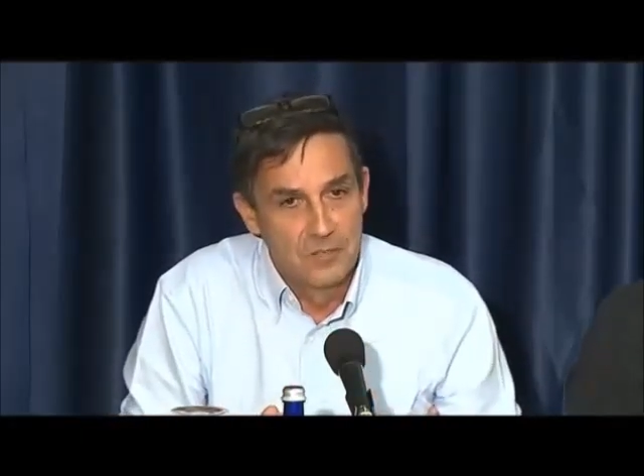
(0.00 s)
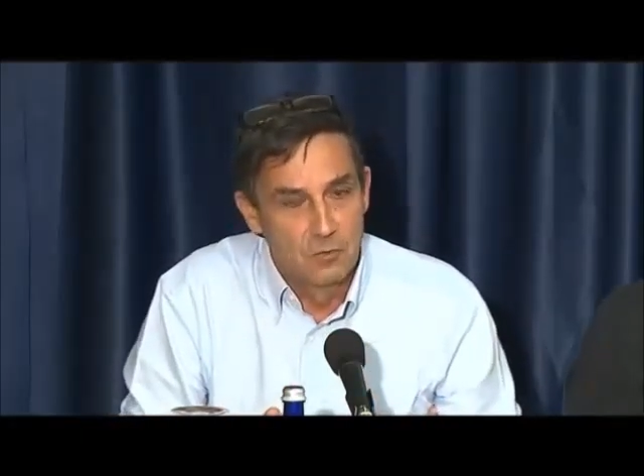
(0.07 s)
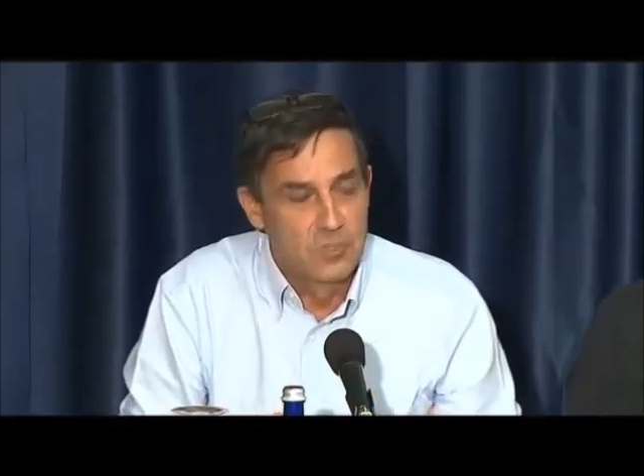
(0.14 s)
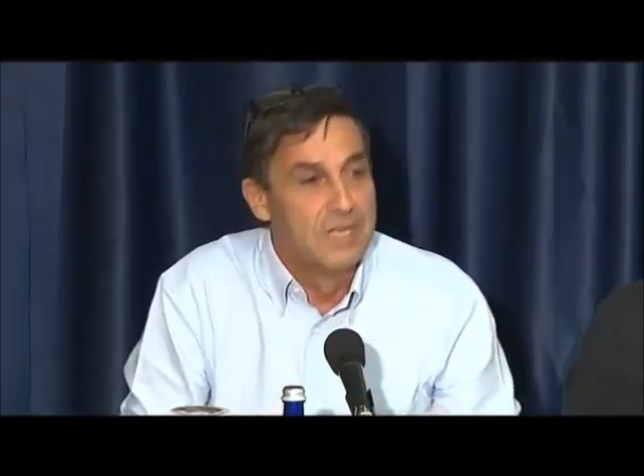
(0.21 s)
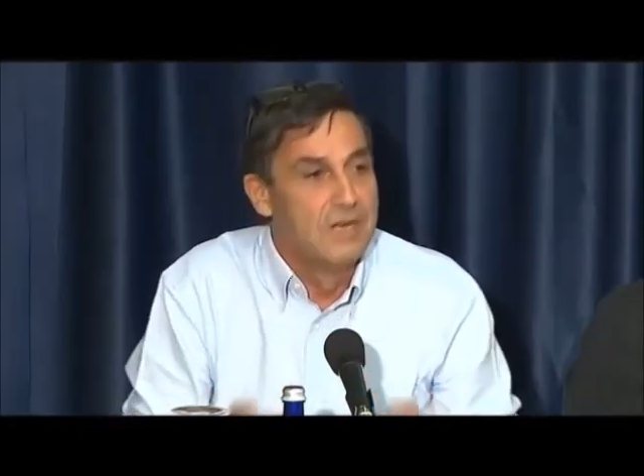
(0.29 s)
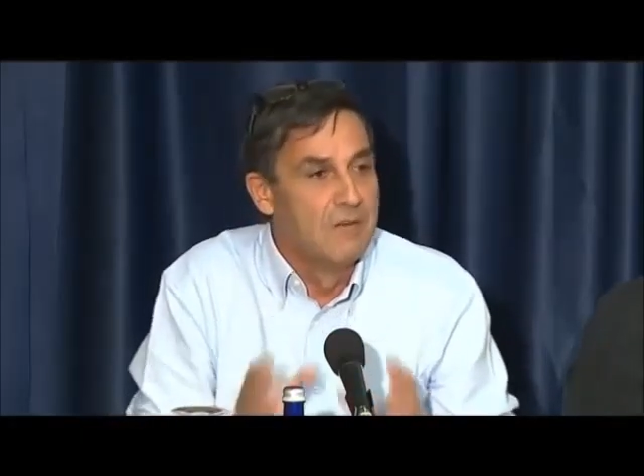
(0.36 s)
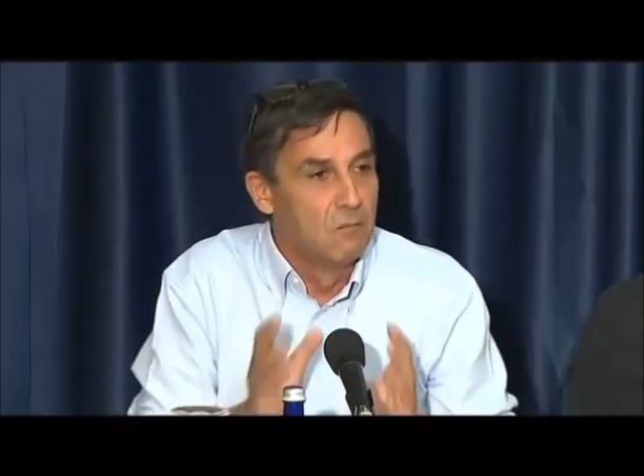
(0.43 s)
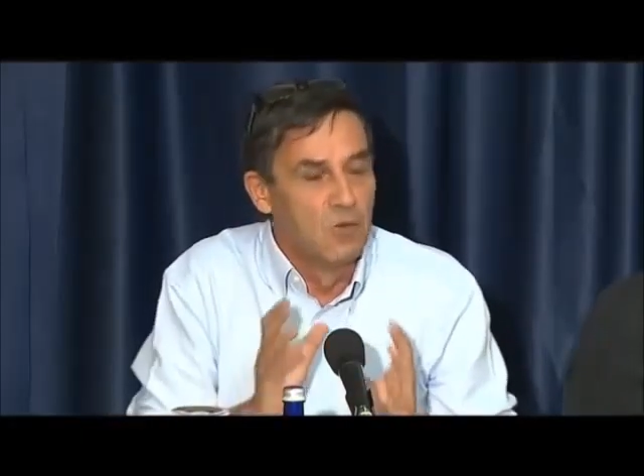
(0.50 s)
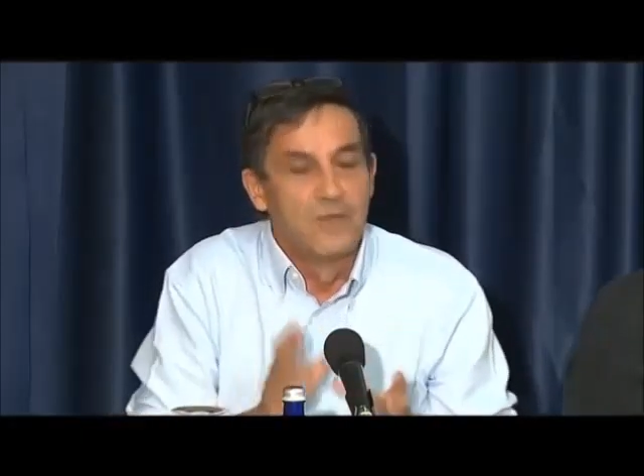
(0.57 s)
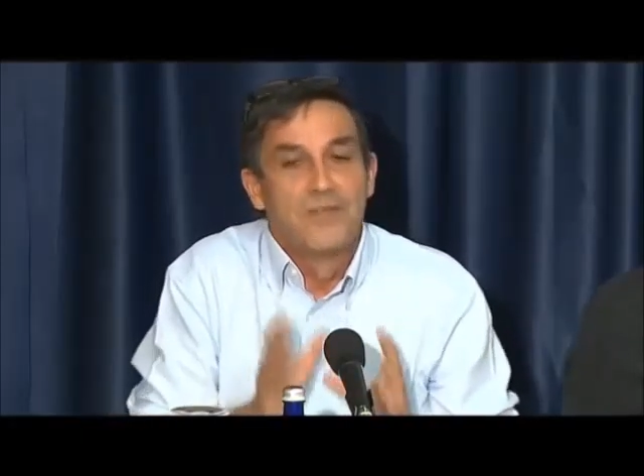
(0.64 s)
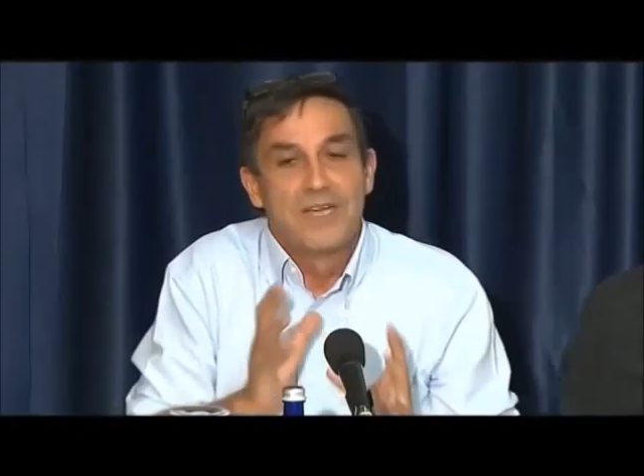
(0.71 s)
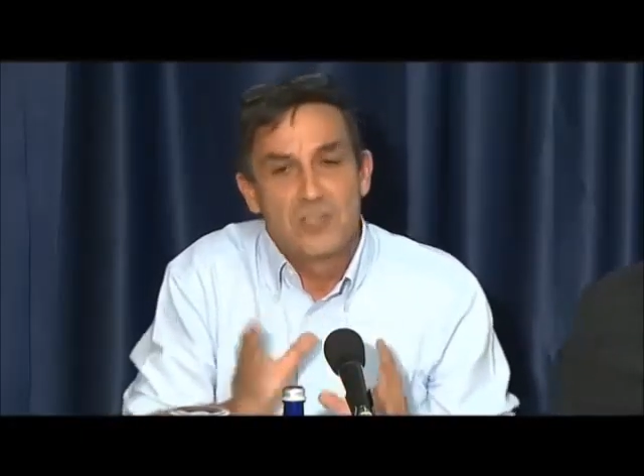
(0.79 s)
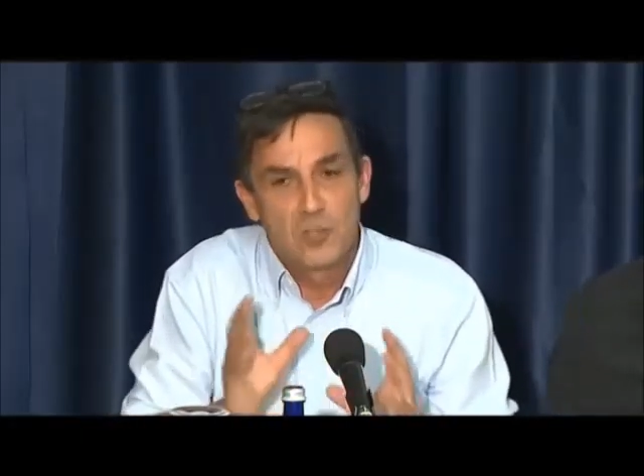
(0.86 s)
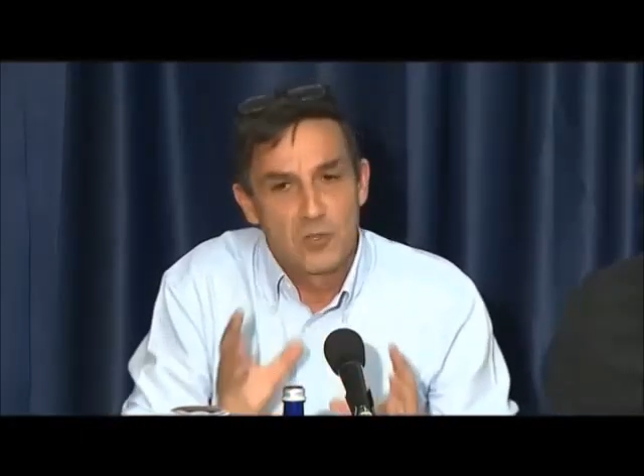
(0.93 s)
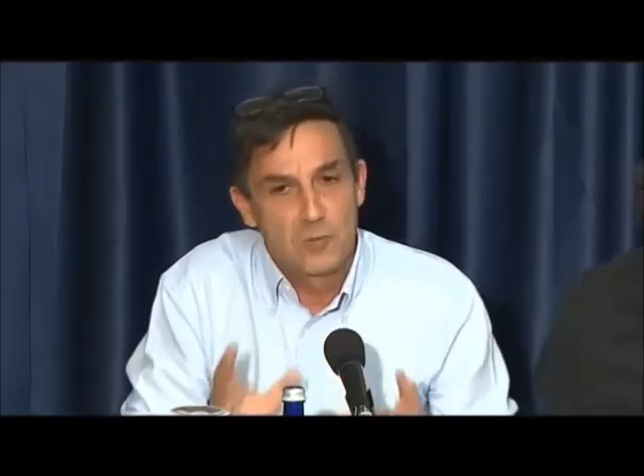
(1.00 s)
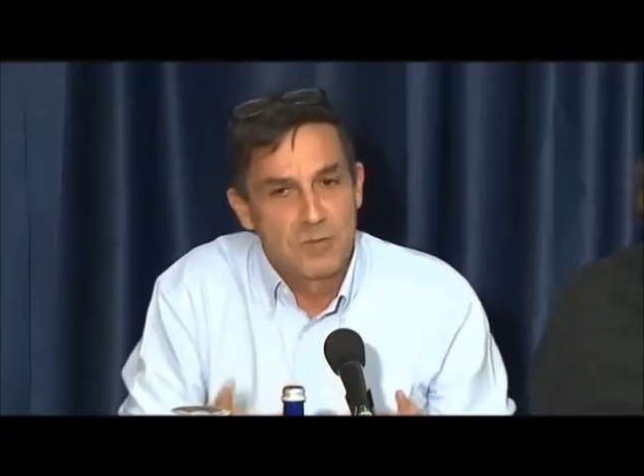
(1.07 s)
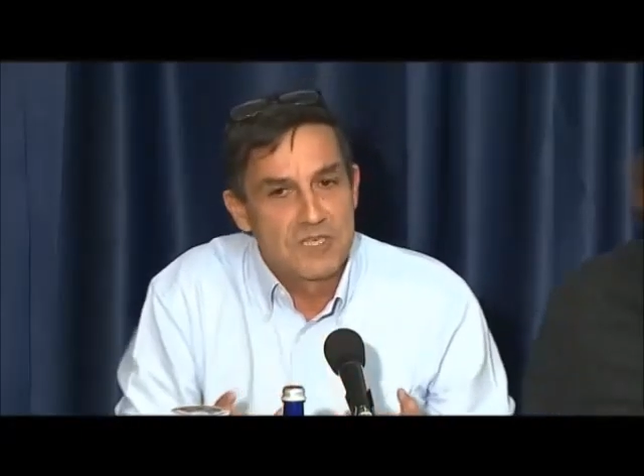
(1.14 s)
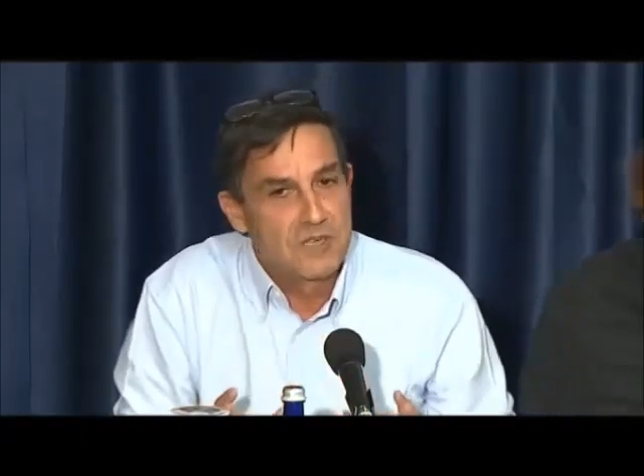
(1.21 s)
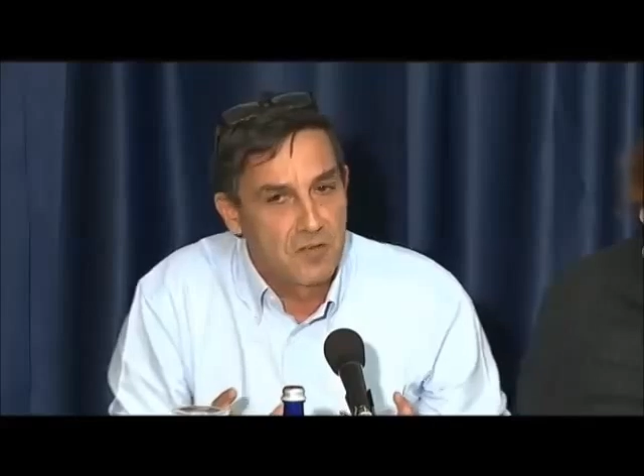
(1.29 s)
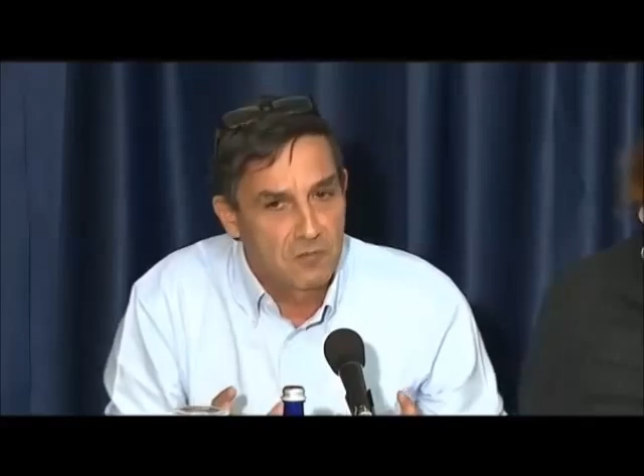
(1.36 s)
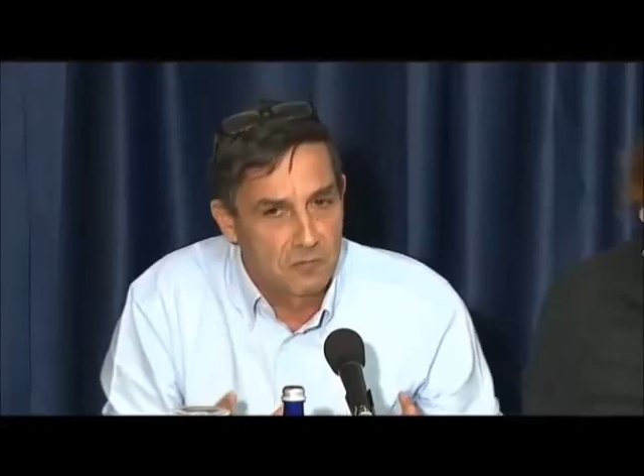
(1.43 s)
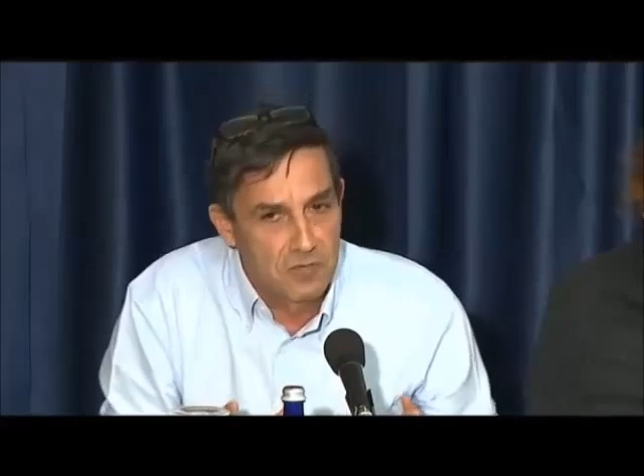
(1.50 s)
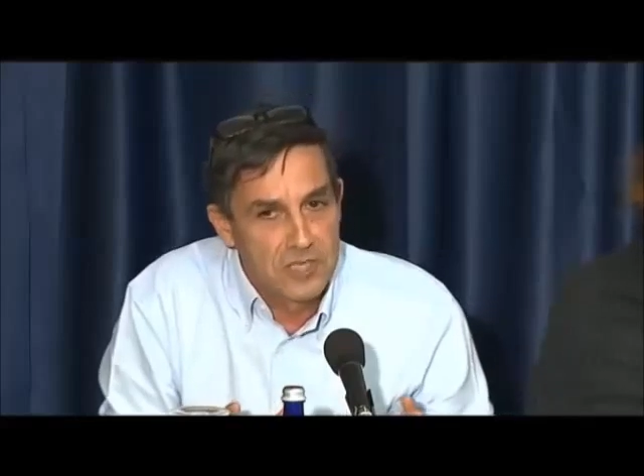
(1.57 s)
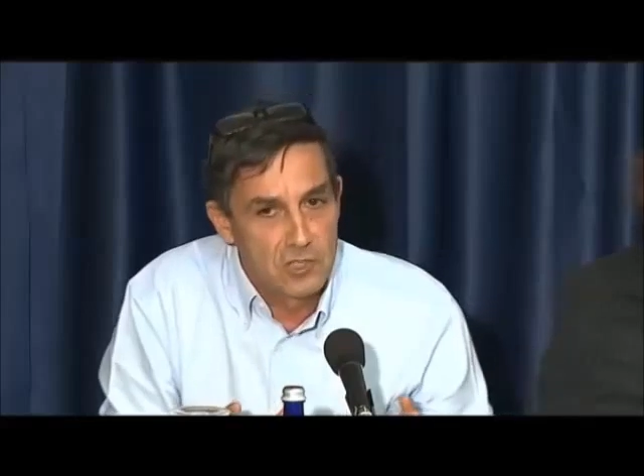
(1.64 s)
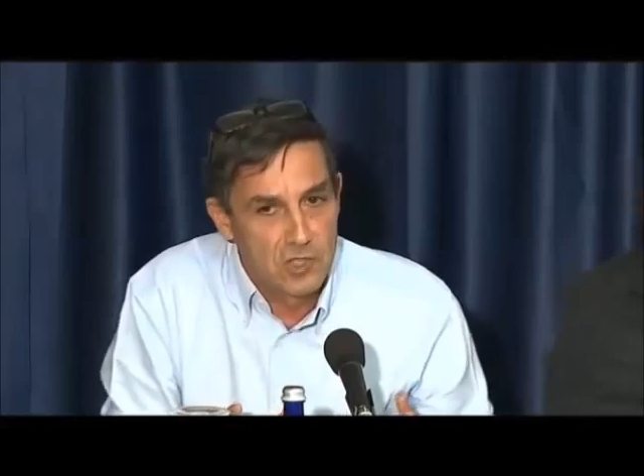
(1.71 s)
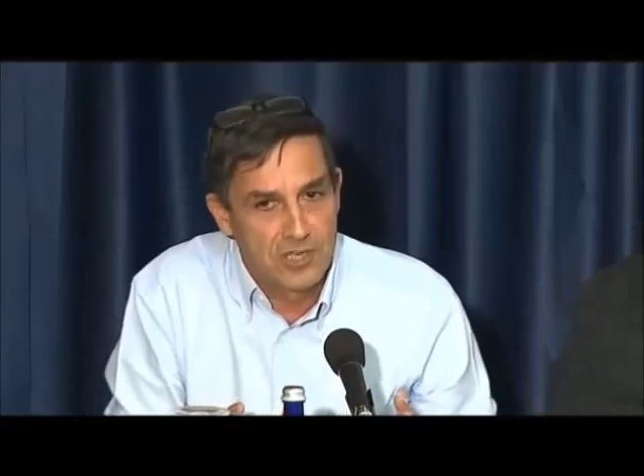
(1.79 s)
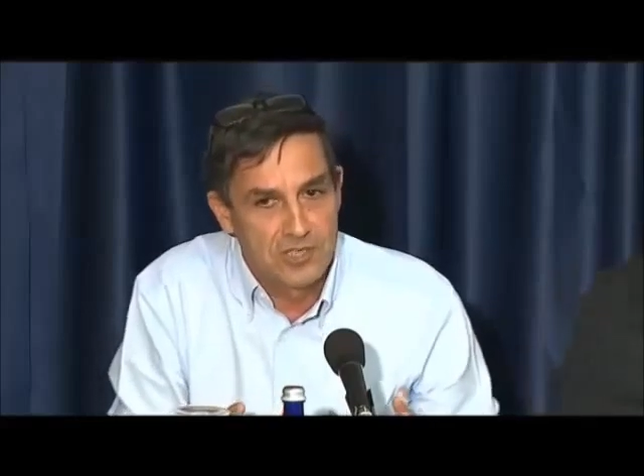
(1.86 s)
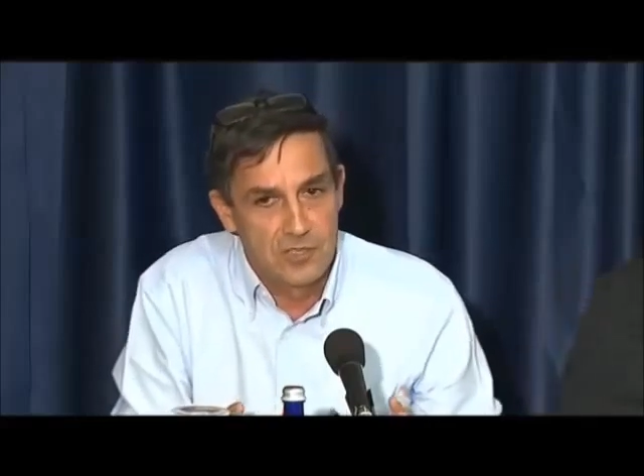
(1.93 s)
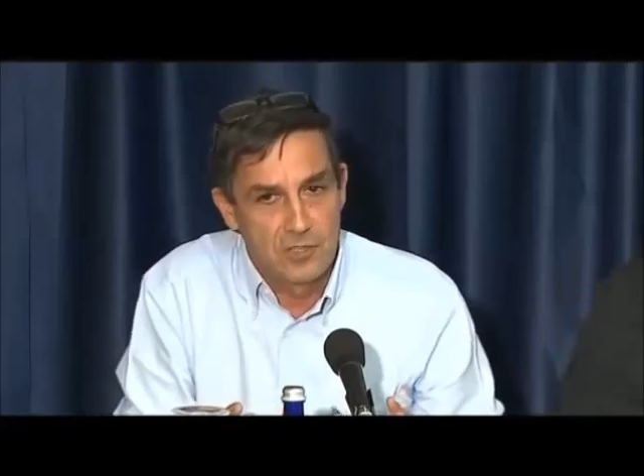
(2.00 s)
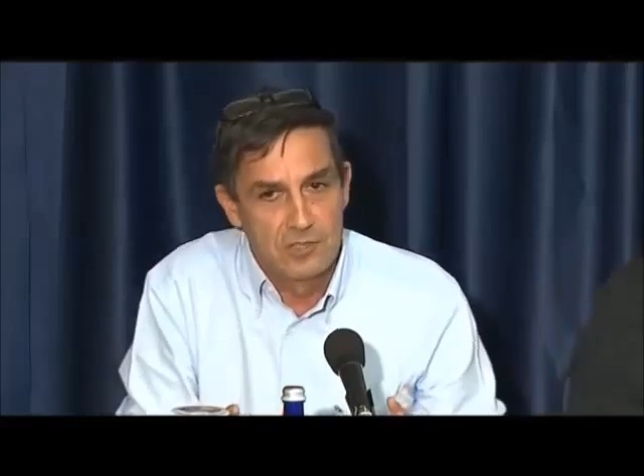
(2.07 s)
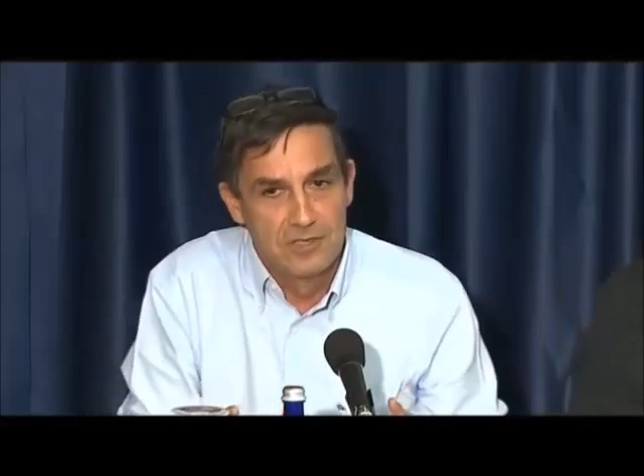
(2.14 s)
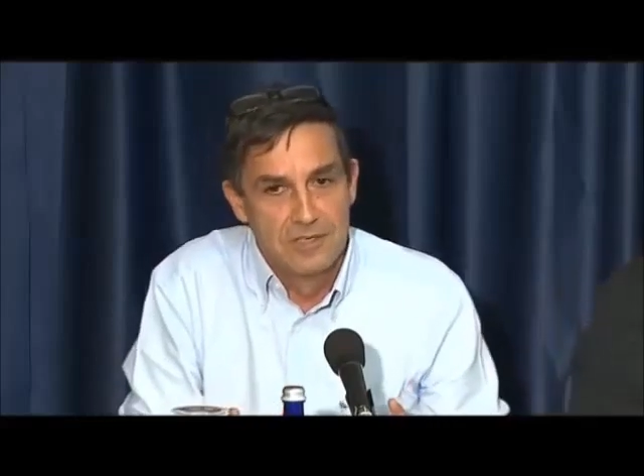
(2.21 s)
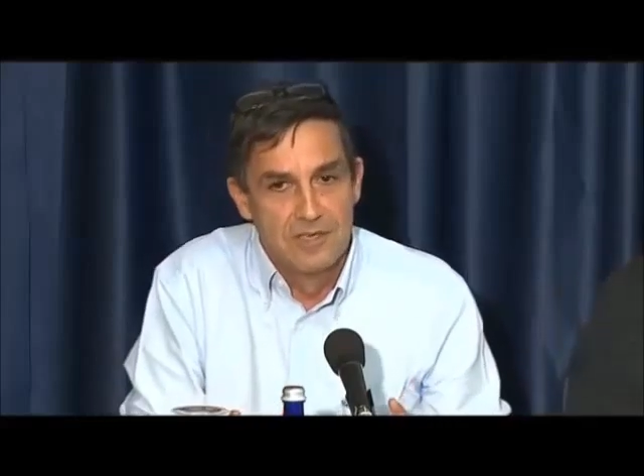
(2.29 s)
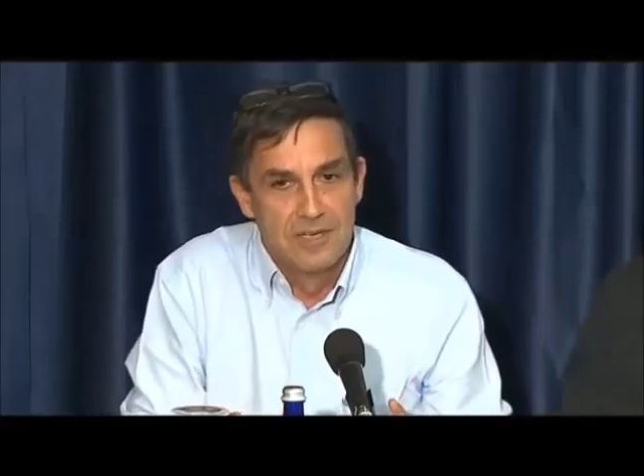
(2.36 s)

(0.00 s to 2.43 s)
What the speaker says: You see, well, there's a specific French case.